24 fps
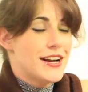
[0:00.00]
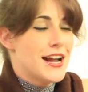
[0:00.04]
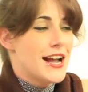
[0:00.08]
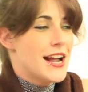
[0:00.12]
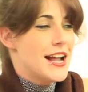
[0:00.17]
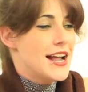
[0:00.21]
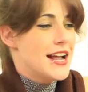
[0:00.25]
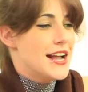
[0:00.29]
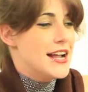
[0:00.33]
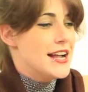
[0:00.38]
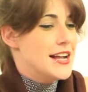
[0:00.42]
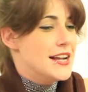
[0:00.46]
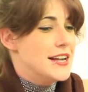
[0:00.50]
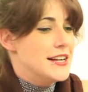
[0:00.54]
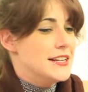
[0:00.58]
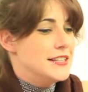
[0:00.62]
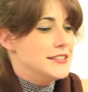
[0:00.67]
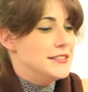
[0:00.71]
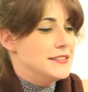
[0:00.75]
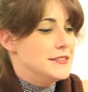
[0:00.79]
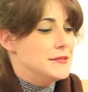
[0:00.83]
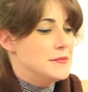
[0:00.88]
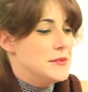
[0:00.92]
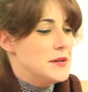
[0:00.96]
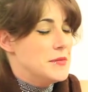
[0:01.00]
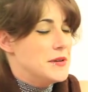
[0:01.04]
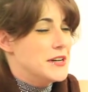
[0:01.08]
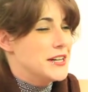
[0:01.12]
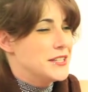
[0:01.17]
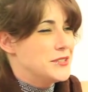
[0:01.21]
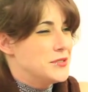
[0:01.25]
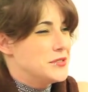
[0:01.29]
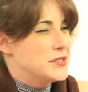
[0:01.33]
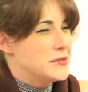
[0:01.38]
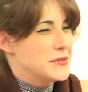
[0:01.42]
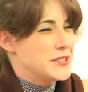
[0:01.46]
and maybe
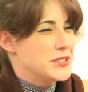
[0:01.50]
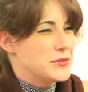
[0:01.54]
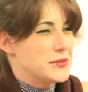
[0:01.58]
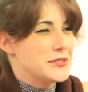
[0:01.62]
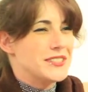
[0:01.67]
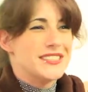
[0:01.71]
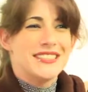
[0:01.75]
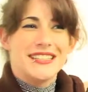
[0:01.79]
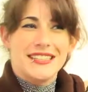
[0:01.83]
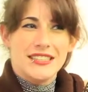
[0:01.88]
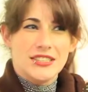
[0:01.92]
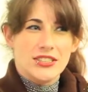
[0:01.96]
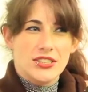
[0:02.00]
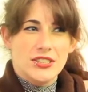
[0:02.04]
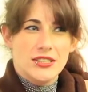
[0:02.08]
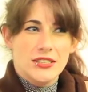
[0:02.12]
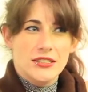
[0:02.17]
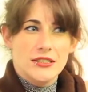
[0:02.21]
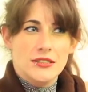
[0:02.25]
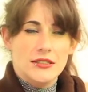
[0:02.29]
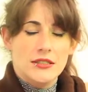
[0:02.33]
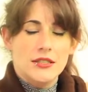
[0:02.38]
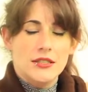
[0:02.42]
not do something so cynical.